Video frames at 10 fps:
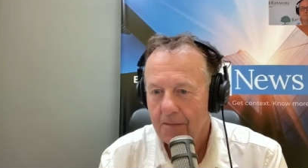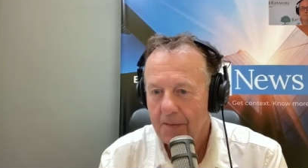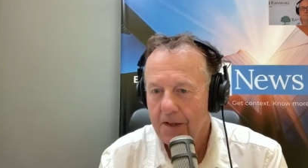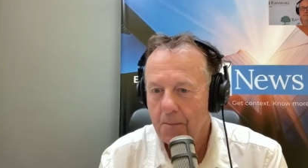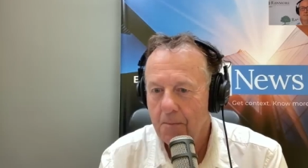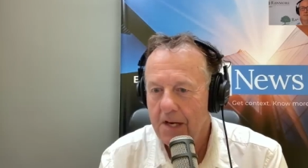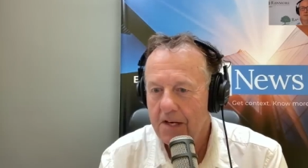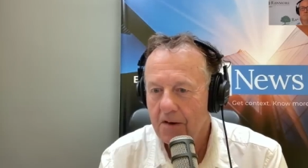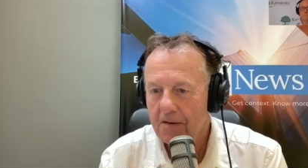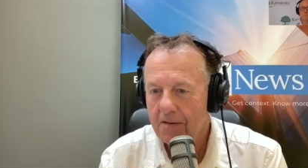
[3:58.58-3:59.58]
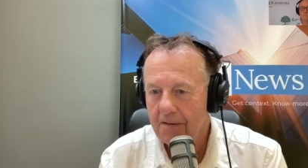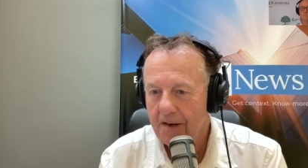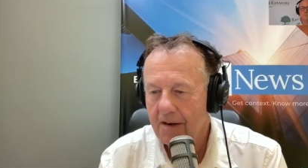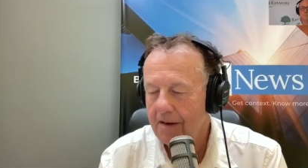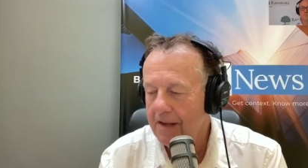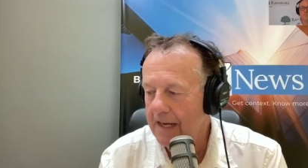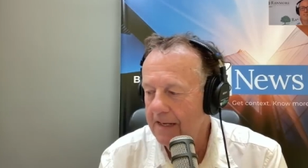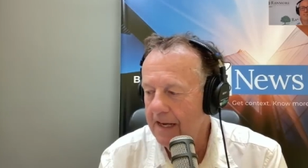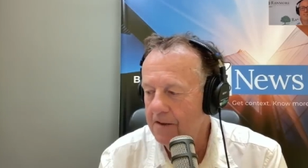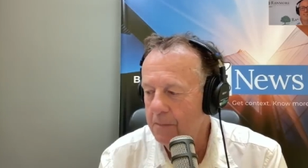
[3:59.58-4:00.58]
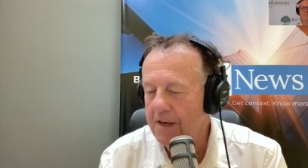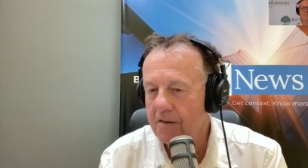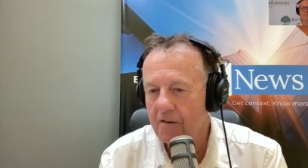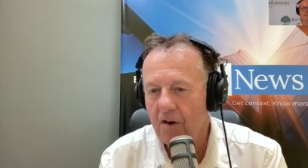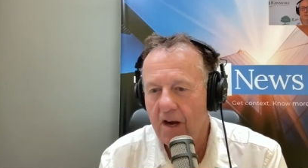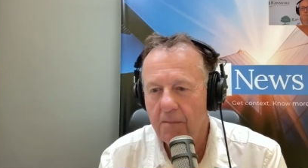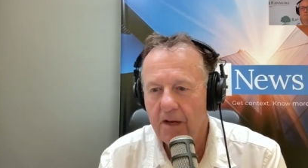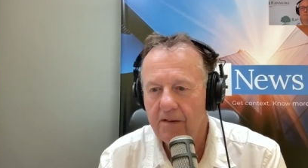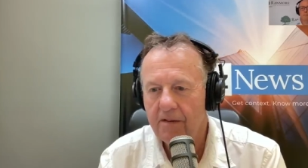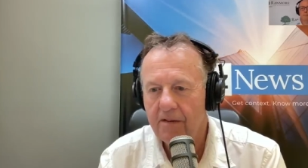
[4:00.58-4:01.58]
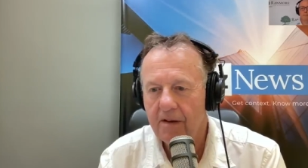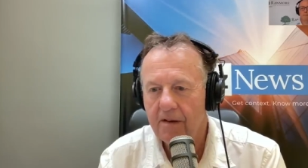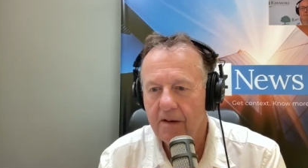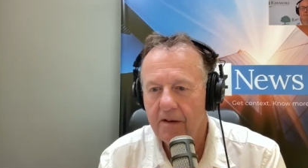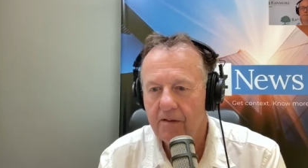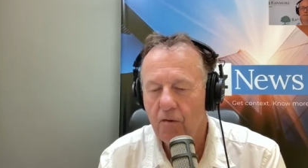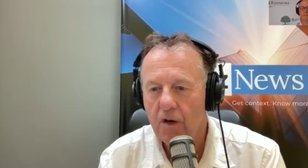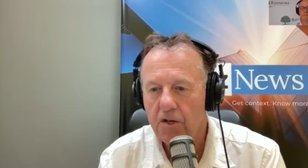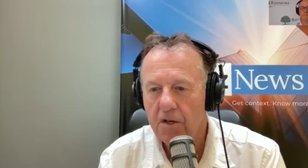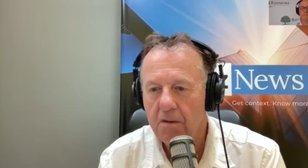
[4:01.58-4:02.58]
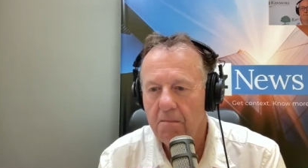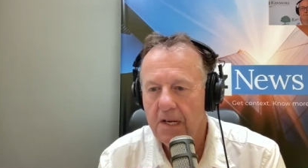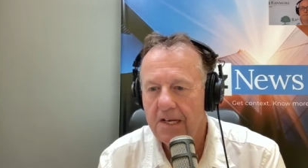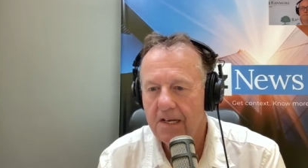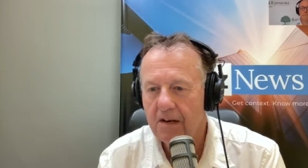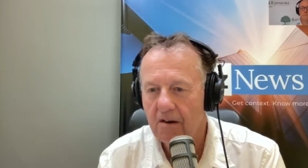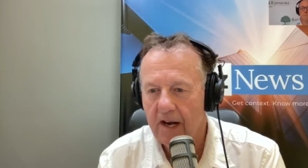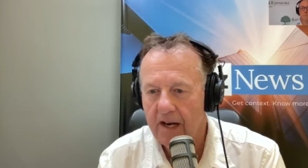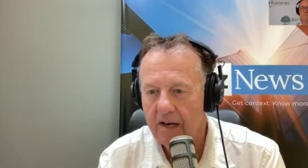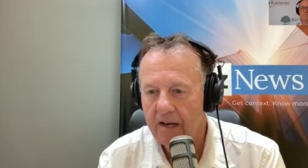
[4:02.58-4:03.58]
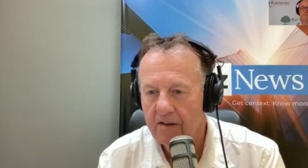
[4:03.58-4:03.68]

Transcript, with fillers: But the Let's meat, see. yeah, it, has been described as uh, as the Russian meat grinder